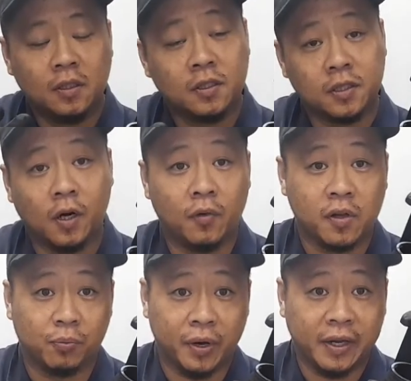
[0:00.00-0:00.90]
So when
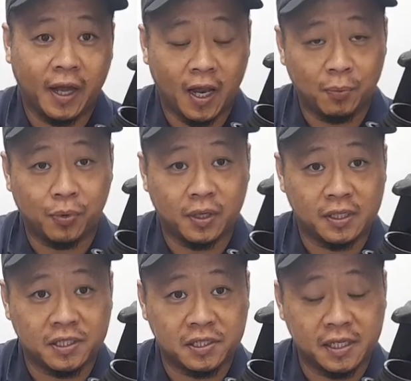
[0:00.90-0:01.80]
your brake caliper
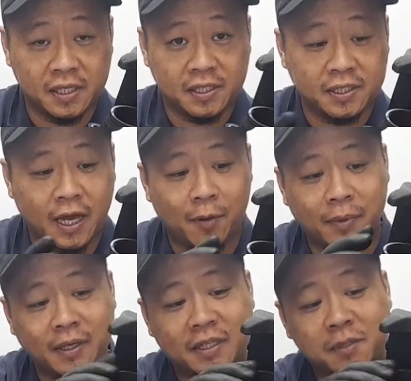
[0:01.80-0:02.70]
is seized, that
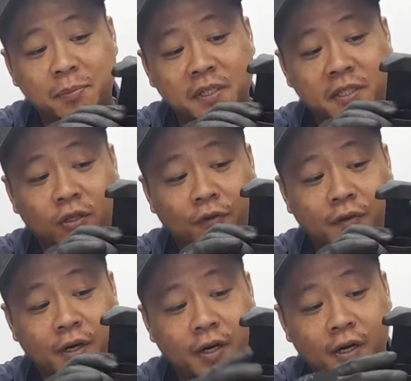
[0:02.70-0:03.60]
means this piston
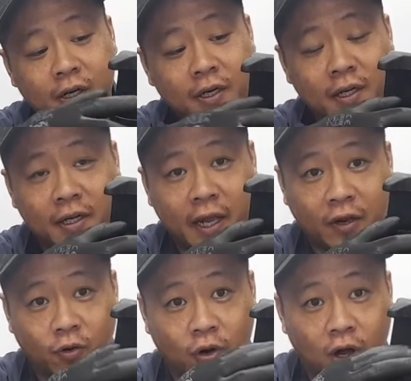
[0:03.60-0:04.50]
over here
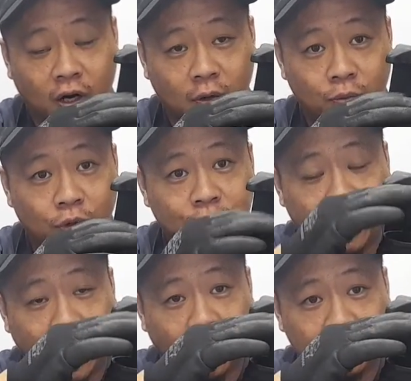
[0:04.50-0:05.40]
can no longer move
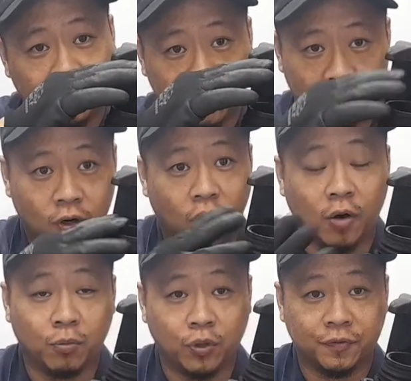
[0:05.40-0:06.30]
out
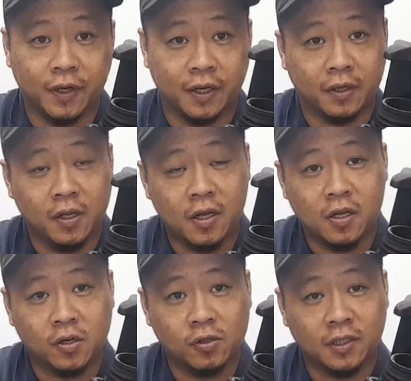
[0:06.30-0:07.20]
or move in.
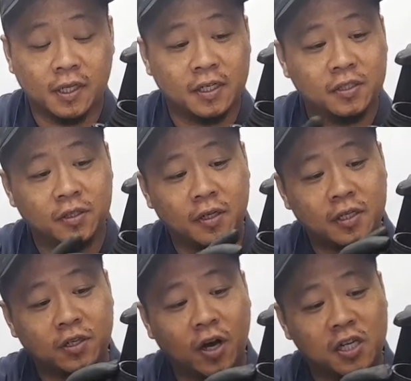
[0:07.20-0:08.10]
Usually
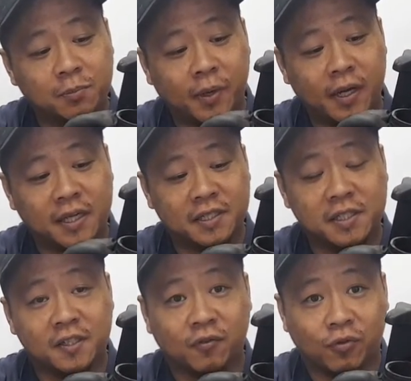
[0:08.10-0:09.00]
it's caused by
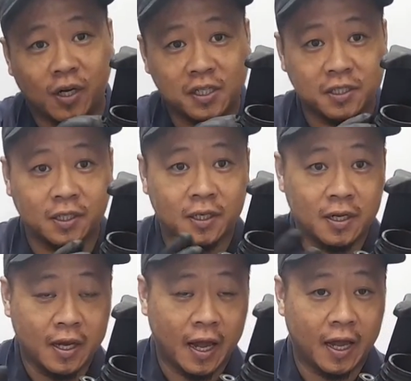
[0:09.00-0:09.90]
excessive rust
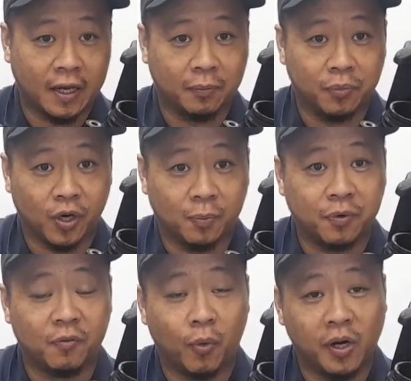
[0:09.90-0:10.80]
and buildup
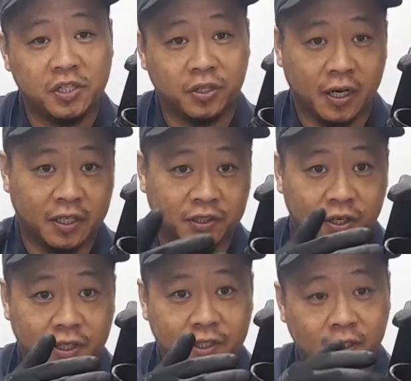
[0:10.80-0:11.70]
of moisture and
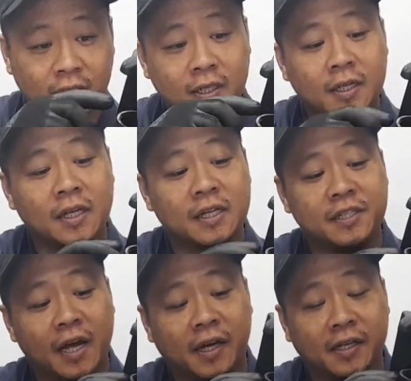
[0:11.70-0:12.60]
dirt
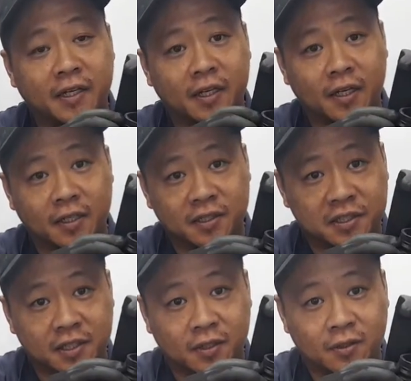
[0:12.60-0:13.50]
inside the
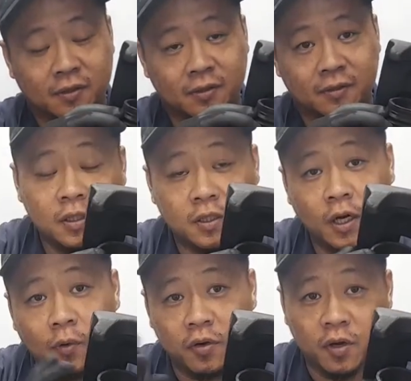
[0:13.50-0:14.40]
seal.
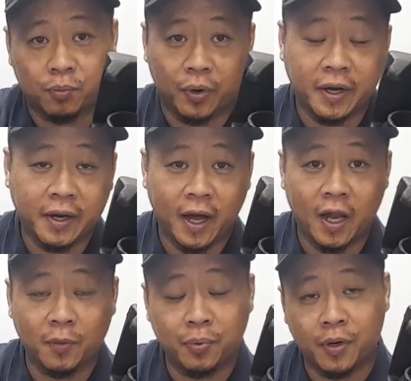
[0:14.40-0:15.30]
So when your brake
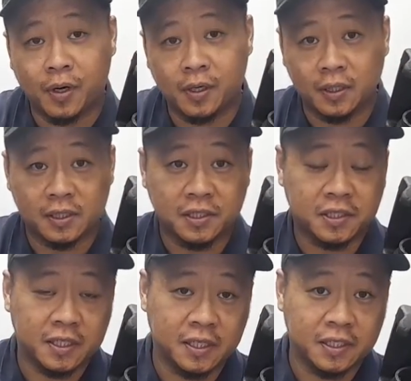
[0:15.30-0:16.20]
caliper is
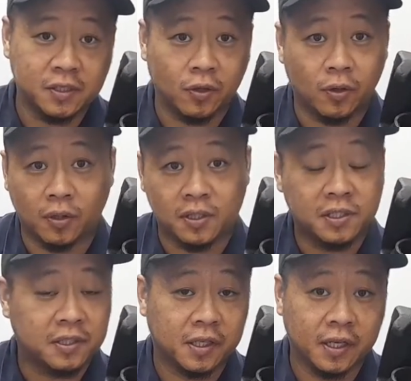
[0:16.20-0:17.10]
seized or
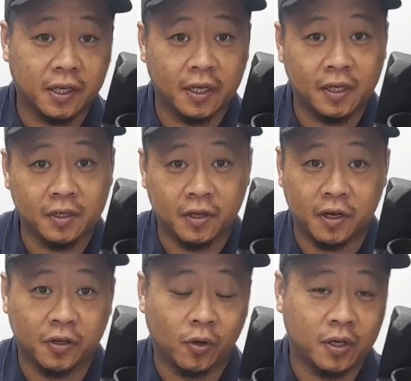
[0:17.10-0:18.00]
sticky, you're
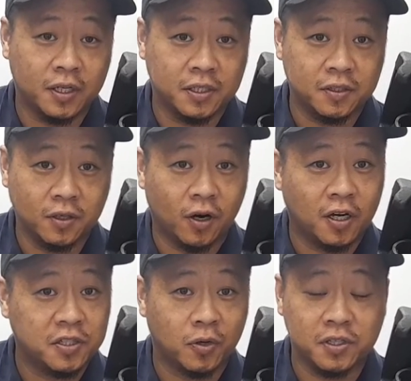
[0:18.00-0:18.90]
gonna notice
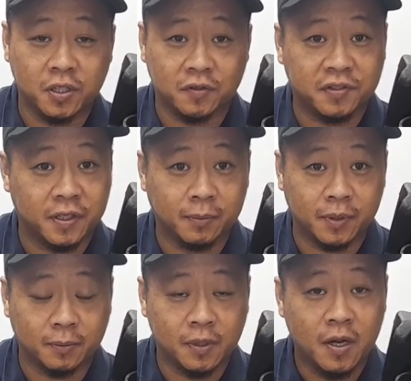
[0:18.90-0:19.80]
all sorts of
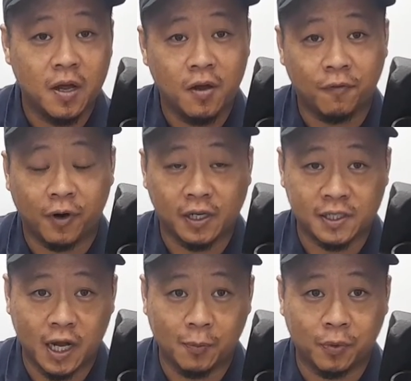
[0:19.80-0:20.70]
symptoms. For
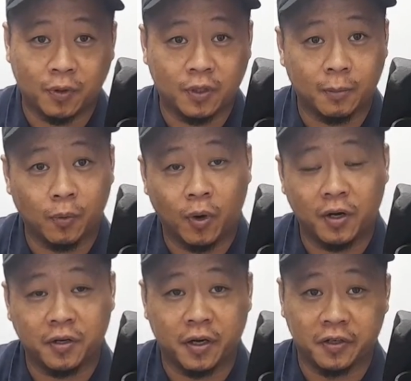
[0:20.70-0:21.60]
example, number
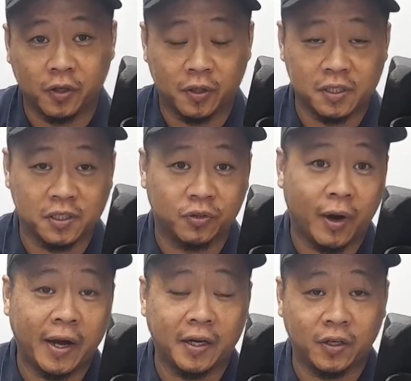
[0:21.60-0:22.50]
one, you're gonna notice
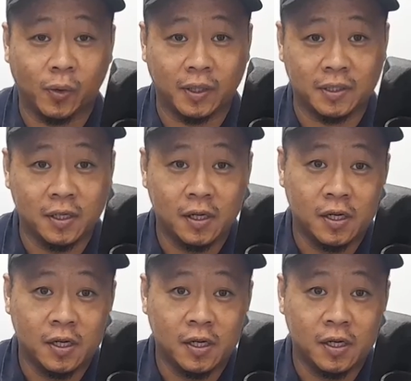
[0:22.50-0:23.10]
grinding noise.